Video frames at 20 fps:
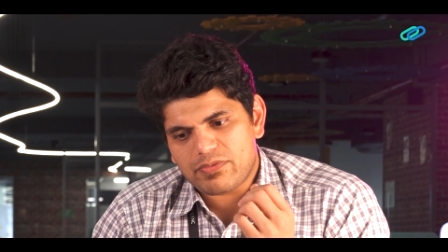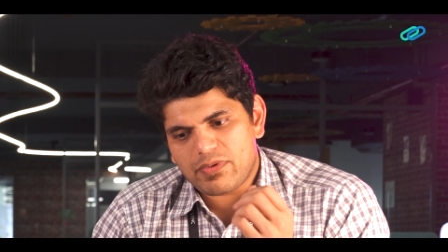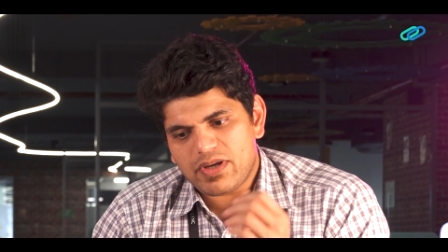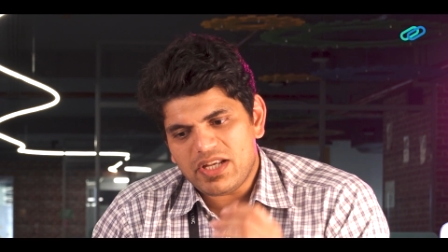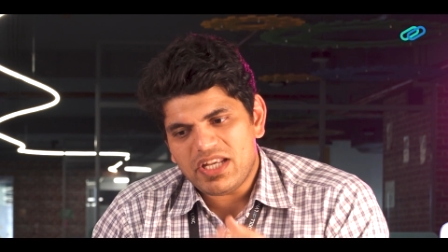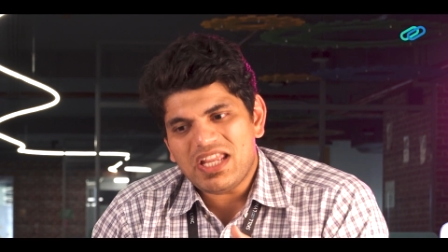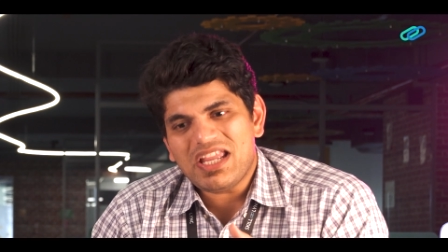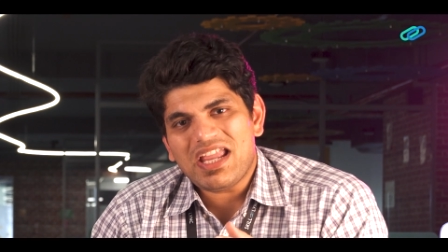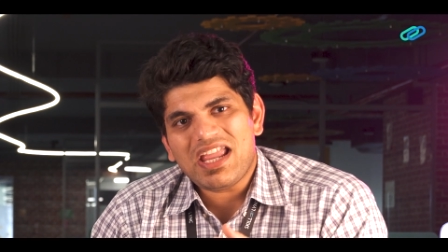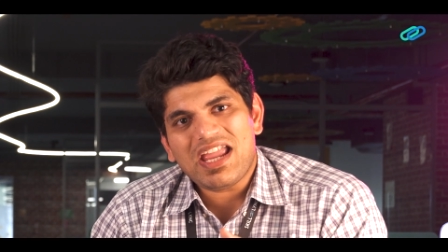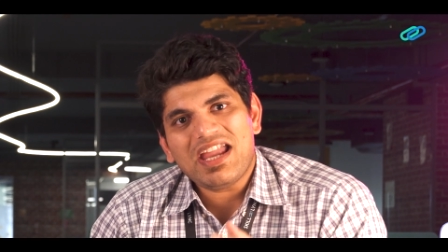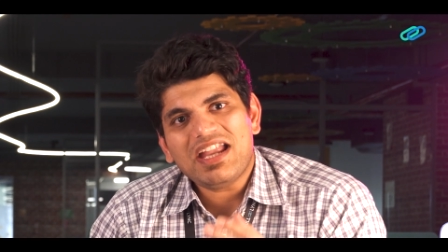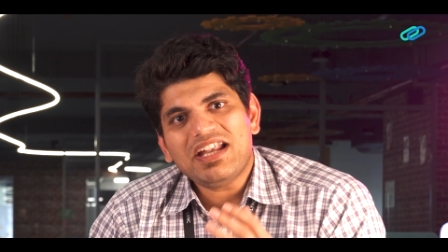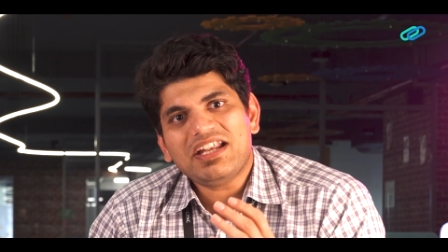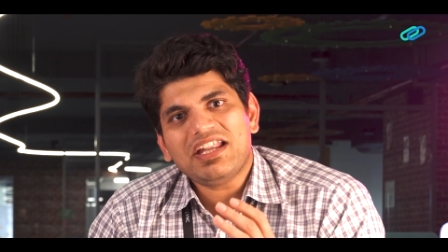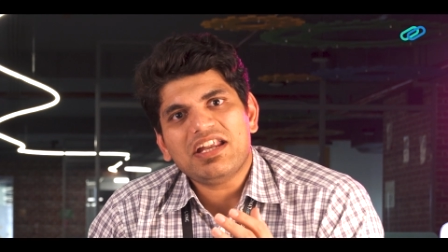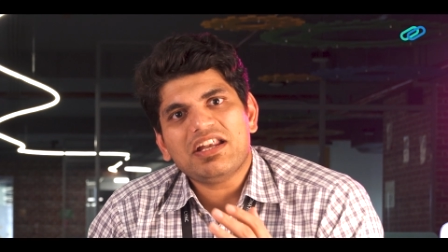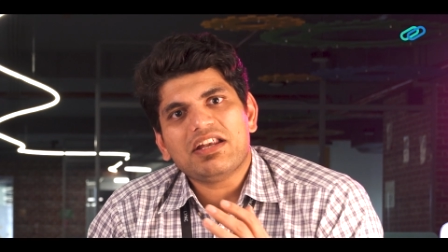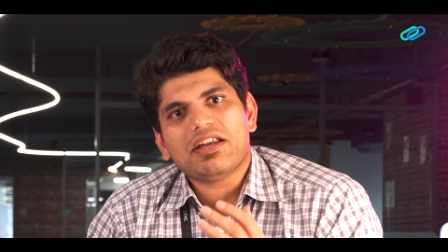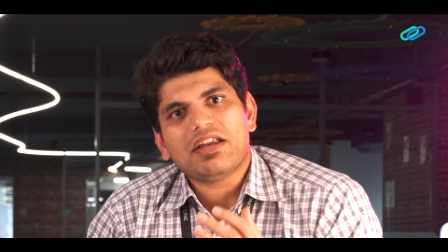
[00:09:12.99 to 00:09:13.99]

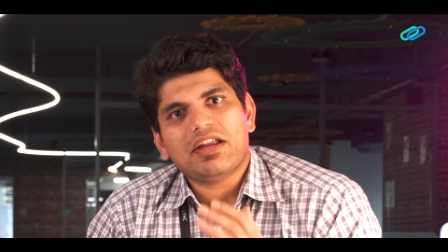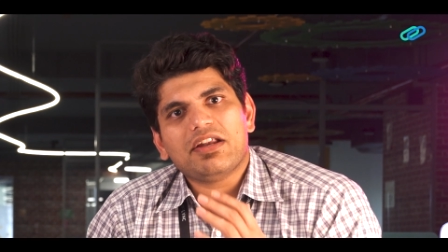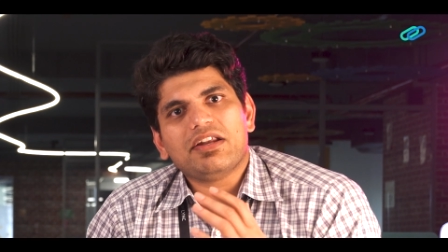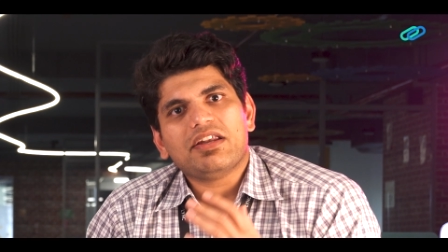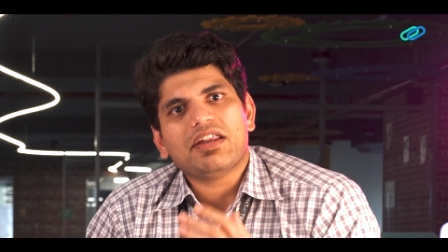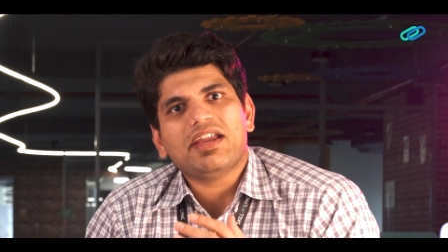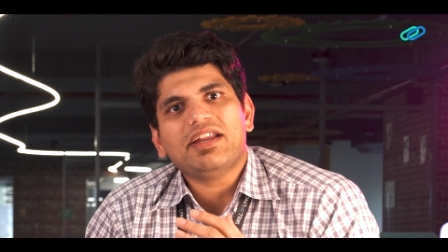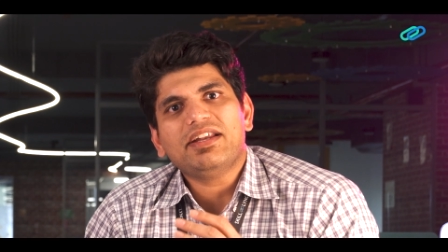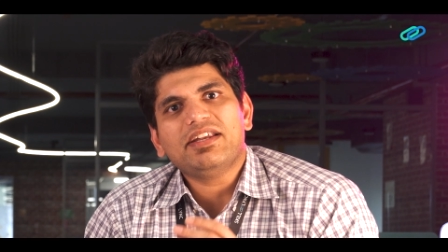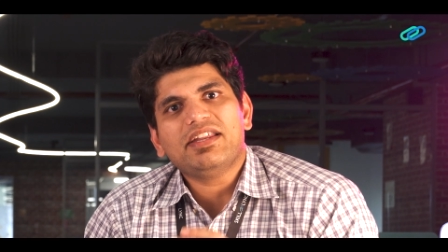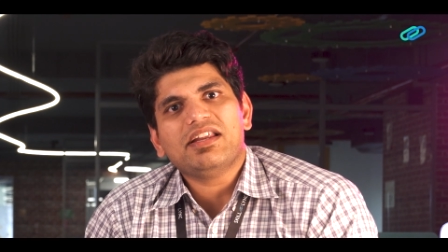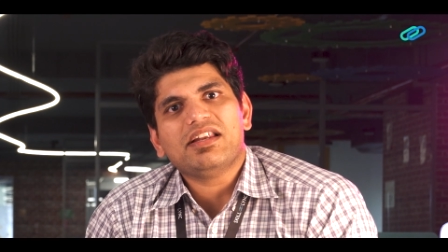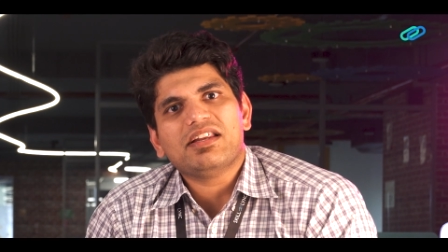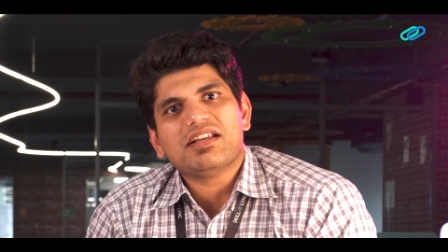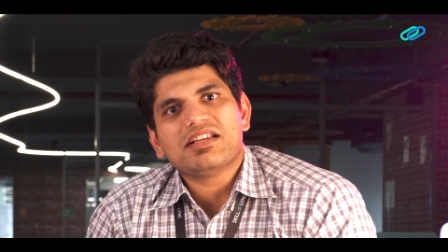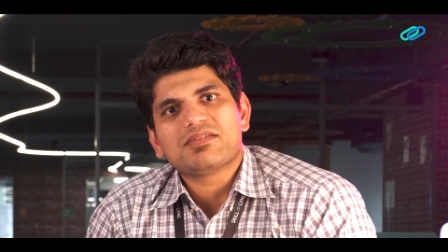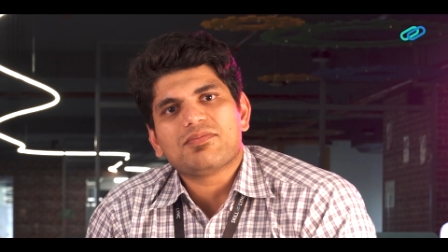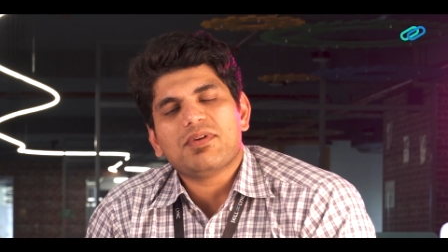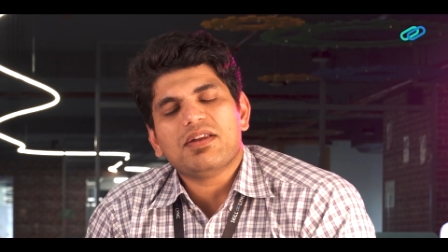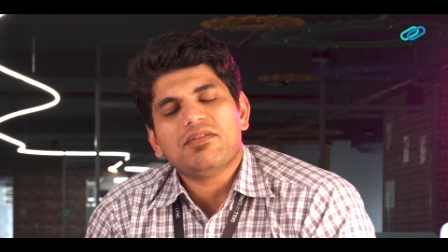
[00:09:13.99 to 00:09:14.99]
2018 and
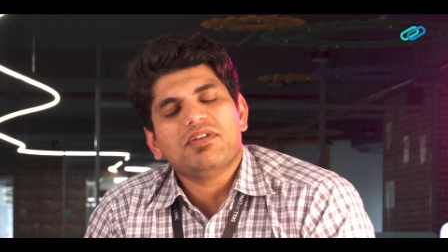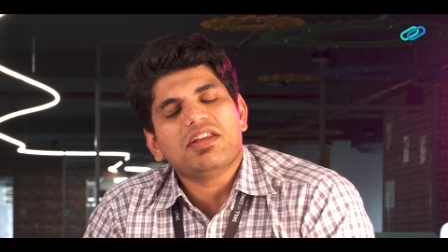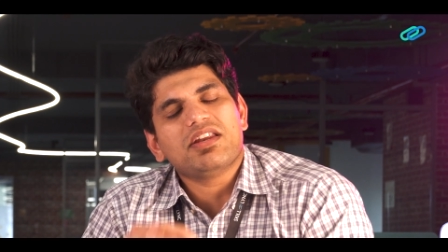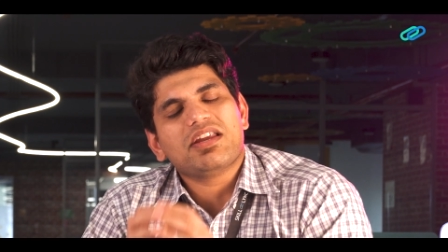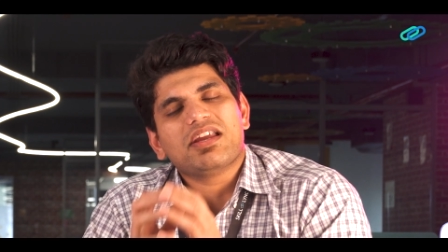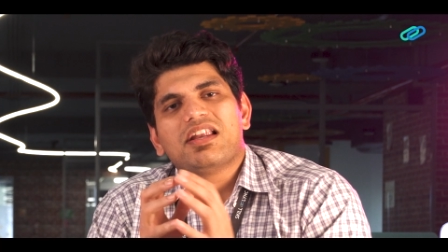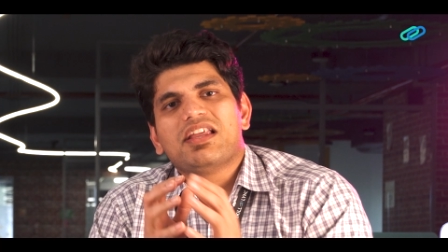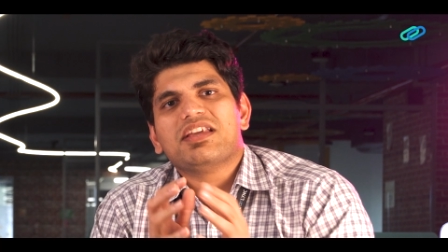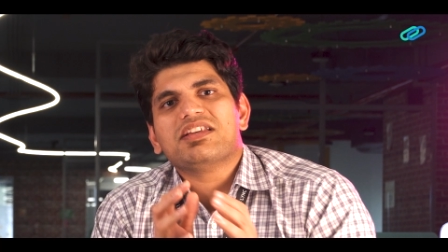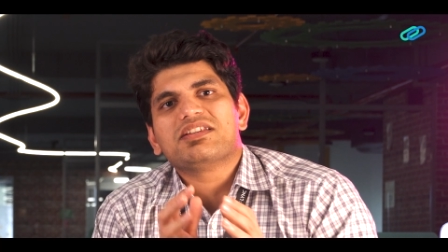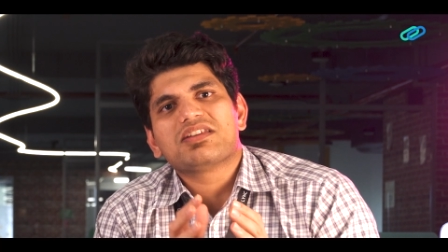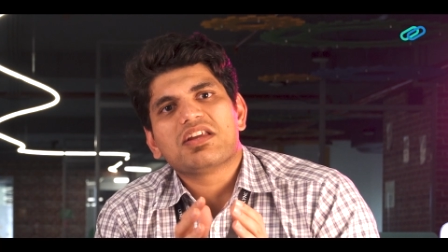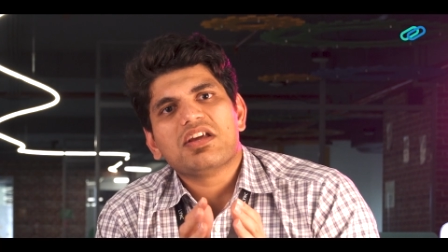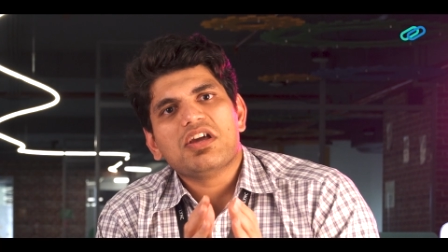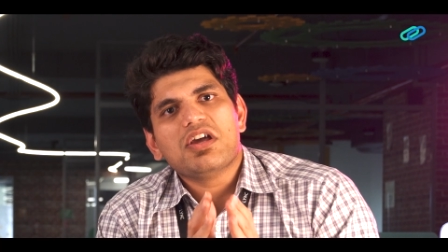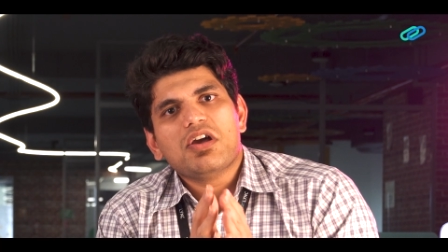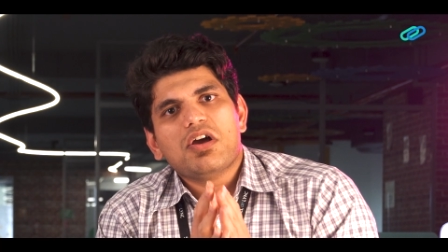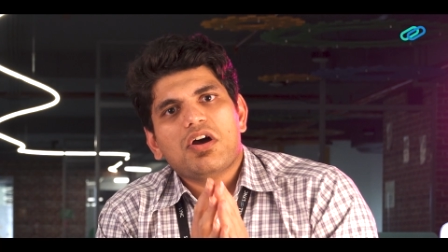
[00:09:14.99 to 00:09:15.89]
19 is when we realized